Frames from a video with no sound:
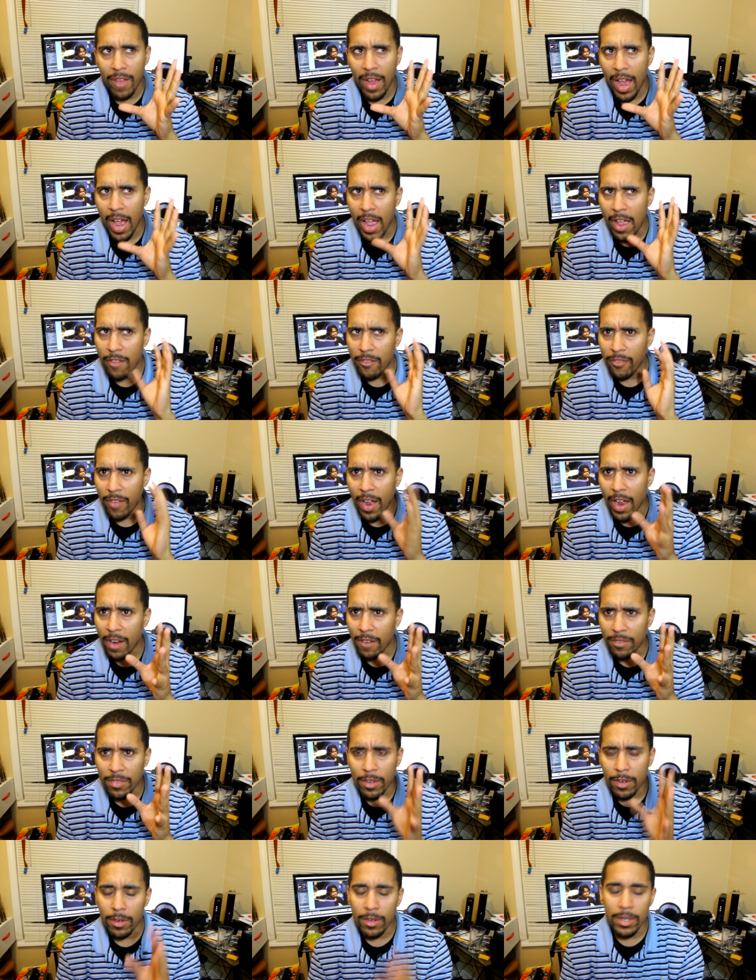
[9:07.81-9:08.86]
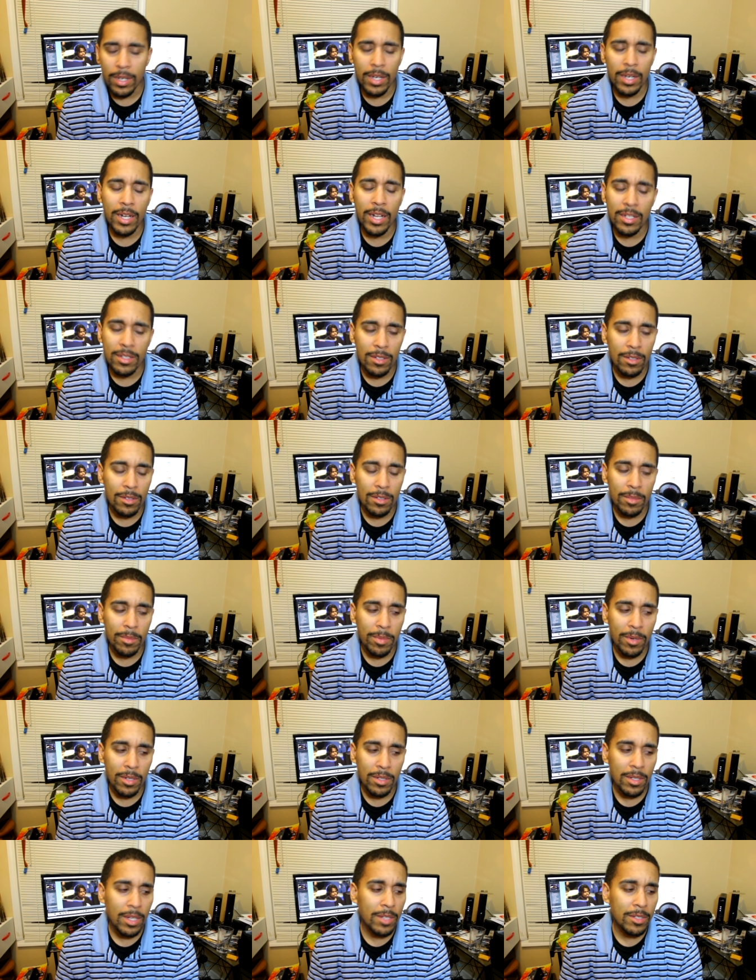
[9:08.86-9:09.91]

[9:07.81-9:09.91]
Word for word: 5:30, and I told the person,